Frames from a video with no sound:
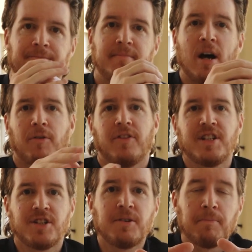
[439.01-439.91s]
Now,
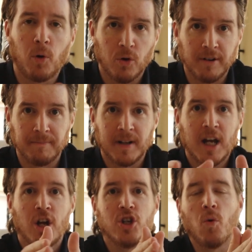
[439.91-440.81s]
this is important.
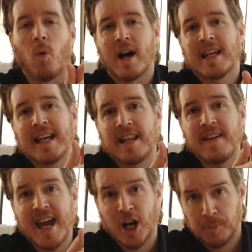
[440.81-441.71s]
You want to get to
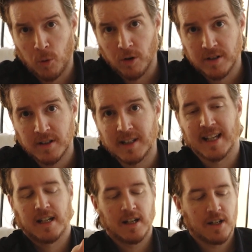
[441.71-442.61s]
the airport.
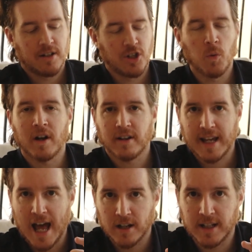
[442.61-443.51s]
Like, you want to
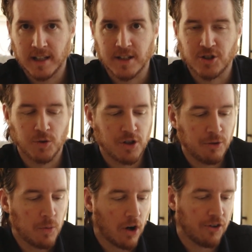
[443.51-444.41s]
calculate this. So
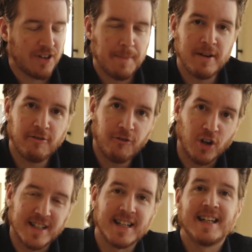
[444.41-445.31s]
you are stepping
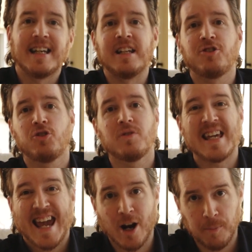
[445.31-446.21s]
foot into
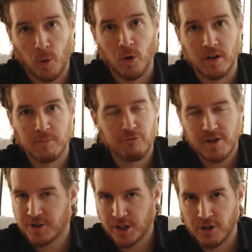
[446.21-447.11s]
the airport,
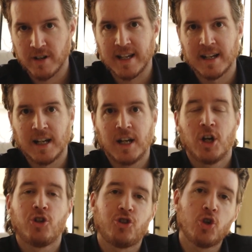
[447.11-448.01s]
pre-security,
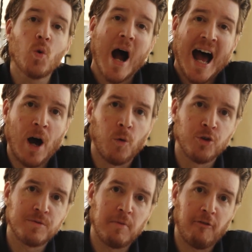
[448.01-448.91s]
2
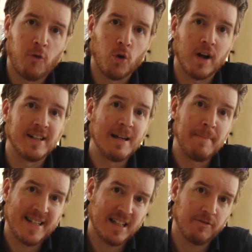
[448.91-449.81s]
hours before a
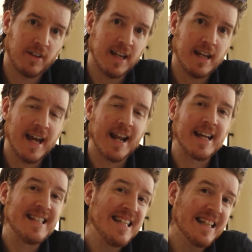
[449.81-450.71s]
domestic flight, and
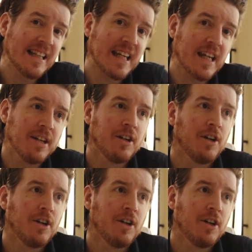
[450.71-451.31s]
ideally